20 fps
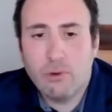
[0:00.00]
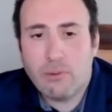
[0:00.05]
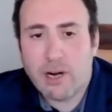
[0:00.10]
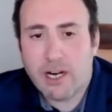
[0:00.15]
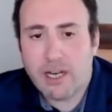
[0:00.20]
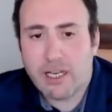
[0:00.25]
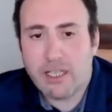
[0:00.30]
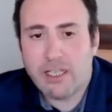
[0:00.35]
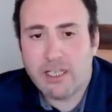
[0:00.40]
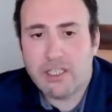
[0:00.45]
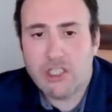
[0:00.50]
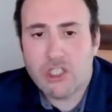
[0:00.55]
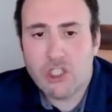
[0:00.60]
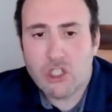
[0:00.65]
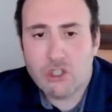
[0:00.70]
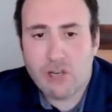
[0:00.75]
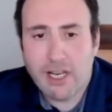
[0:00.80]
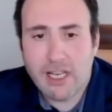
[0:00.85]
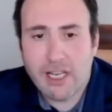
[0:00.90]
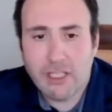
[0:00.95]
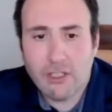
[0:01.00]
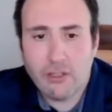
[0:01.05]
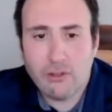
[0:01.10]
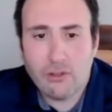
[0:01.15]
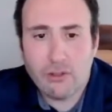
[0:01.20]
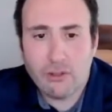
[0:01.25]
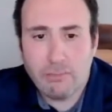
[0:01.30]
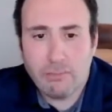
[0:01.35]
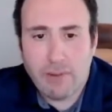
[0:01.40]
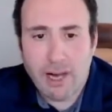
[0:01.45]
markets train you
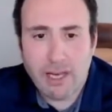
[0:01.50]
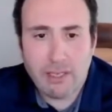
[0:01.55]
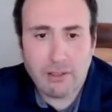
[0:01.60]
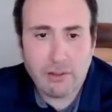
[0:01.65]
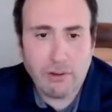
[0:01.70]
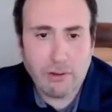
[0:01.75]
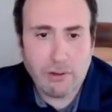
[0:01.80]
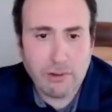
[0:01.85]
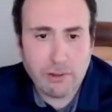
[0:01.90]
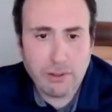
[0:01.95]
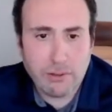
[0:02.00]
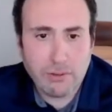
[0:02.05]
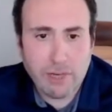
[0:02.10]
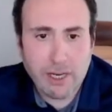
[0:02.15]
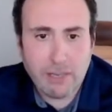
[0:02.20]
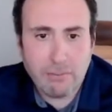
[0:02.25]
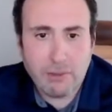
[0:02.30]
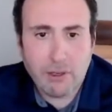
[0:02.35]
to buy and hold, right?